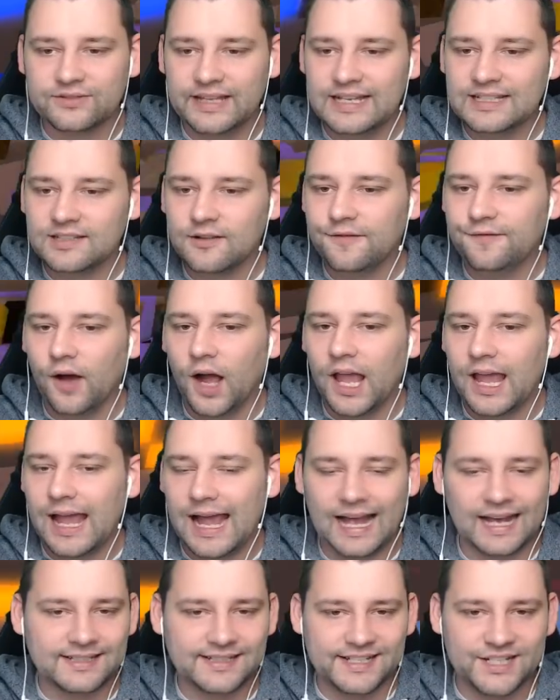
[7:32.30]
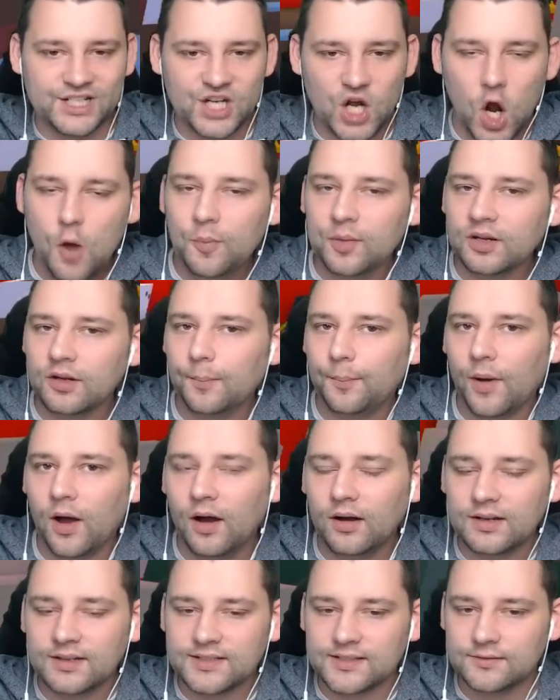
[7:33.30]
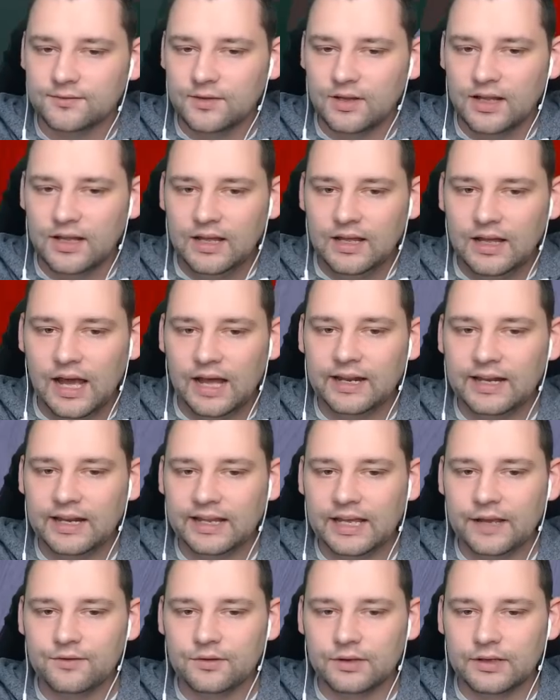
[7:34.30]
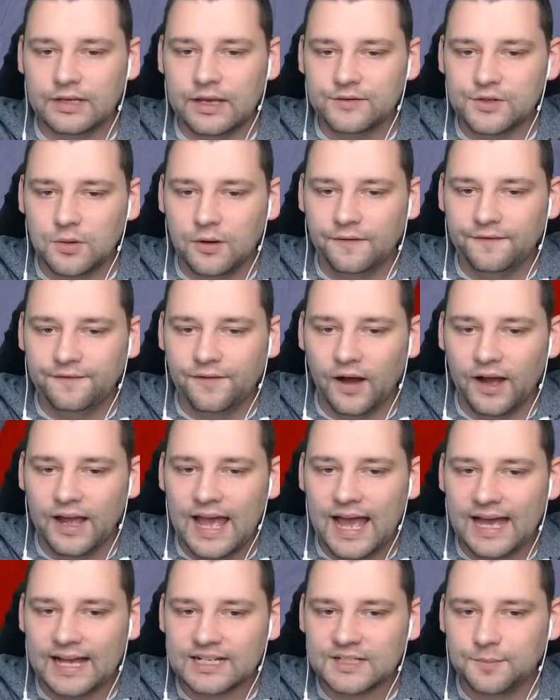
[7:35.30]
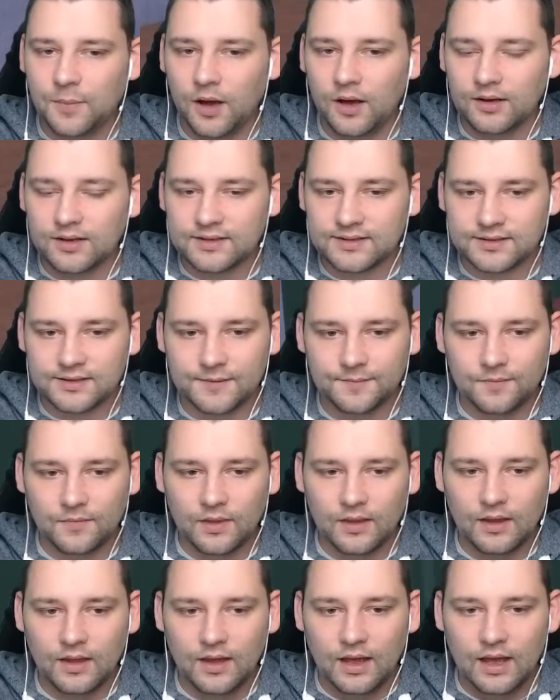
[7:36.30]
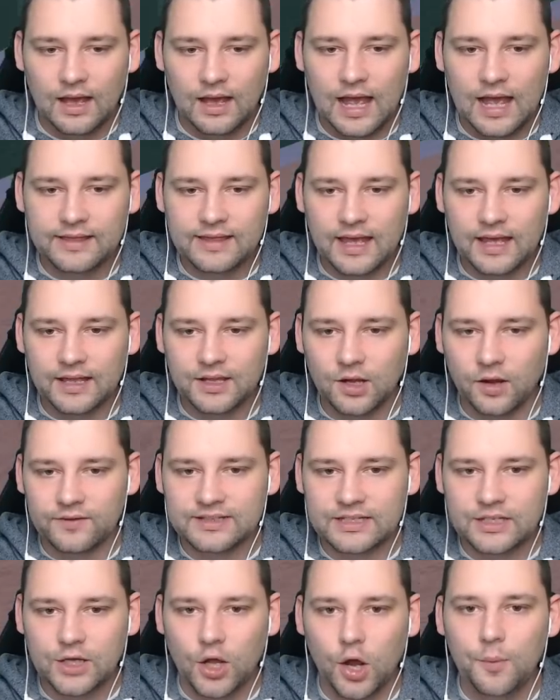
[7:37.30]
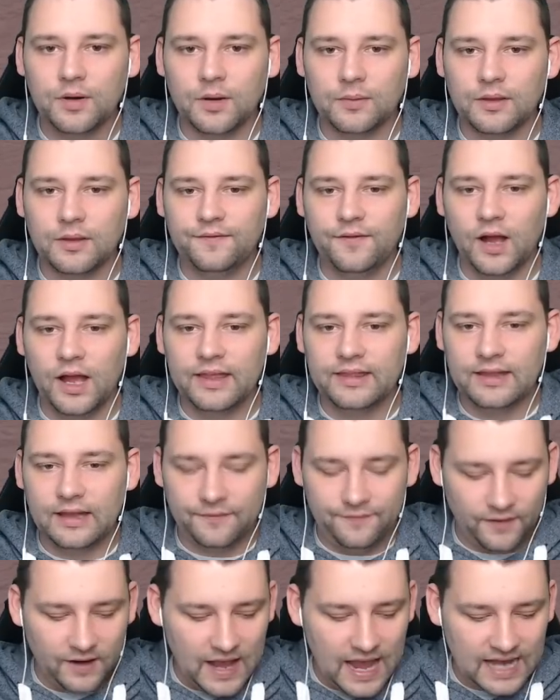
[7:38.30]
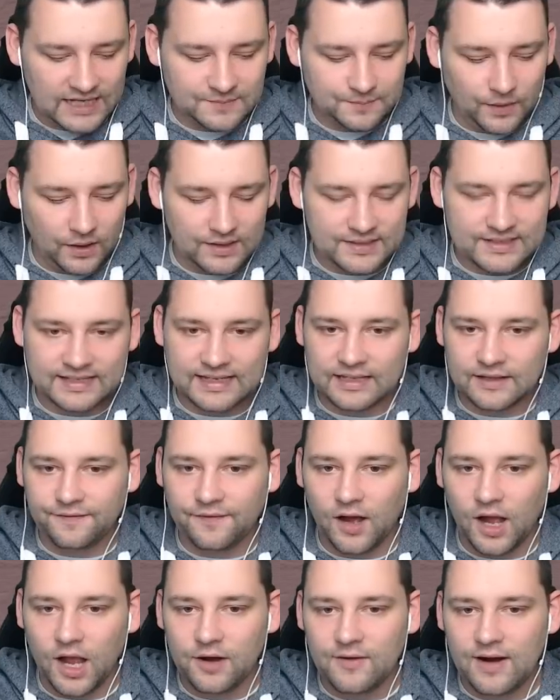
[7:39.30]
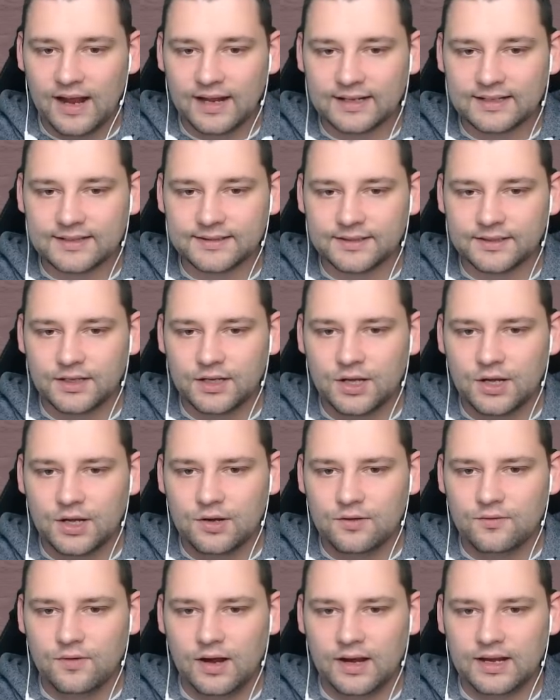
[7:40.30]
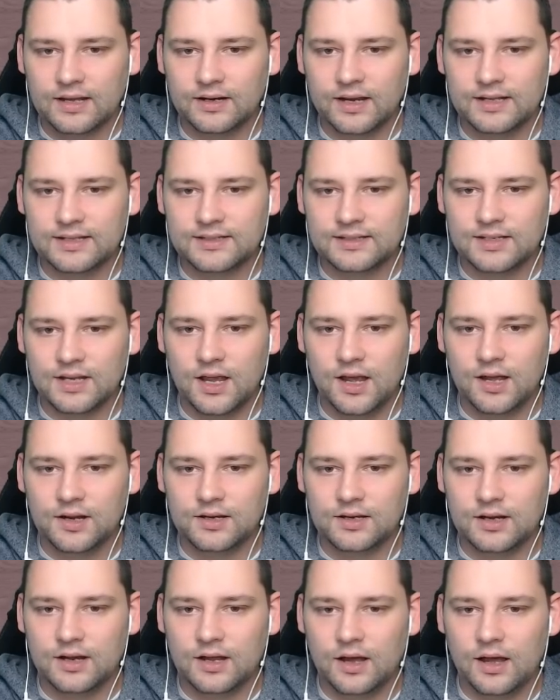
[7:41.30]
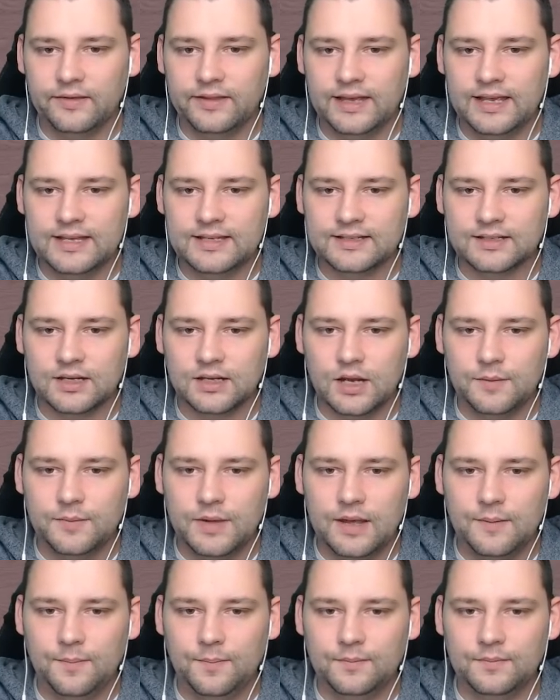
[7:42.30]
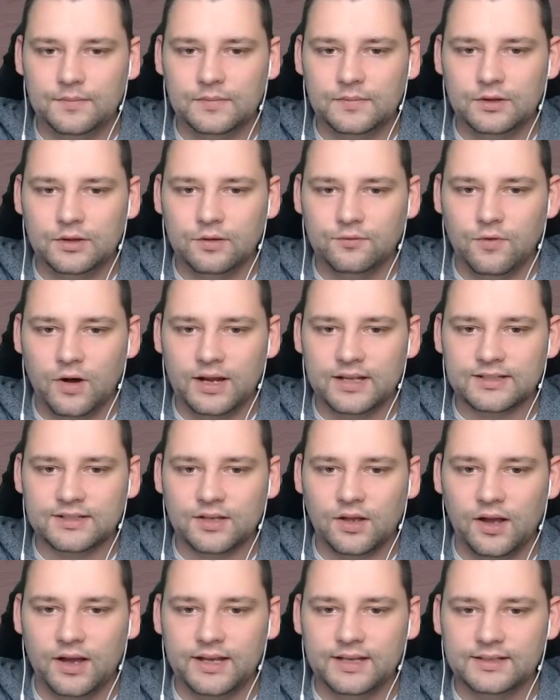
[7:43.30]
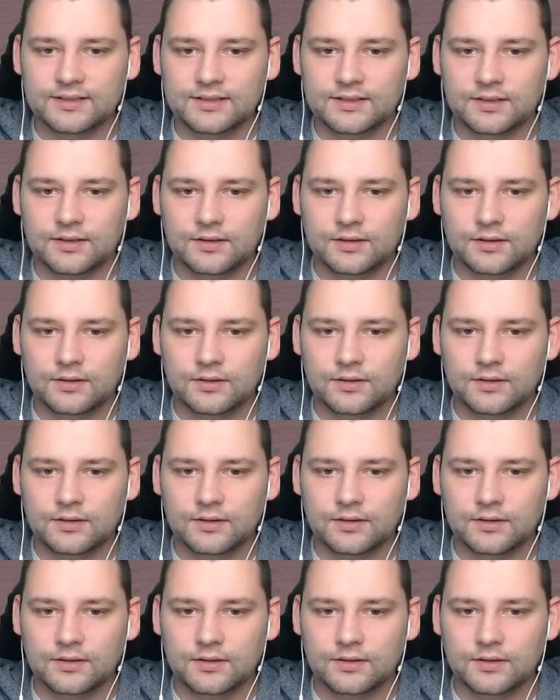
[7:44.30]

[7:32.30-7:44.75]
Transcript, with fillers: these are fire axes. You open the box, and then it give, gives you a fire axe box. And then you obviously you open up the fire, fire axe box and get the fire axe. Right, can I turn? Are these going to be the right size?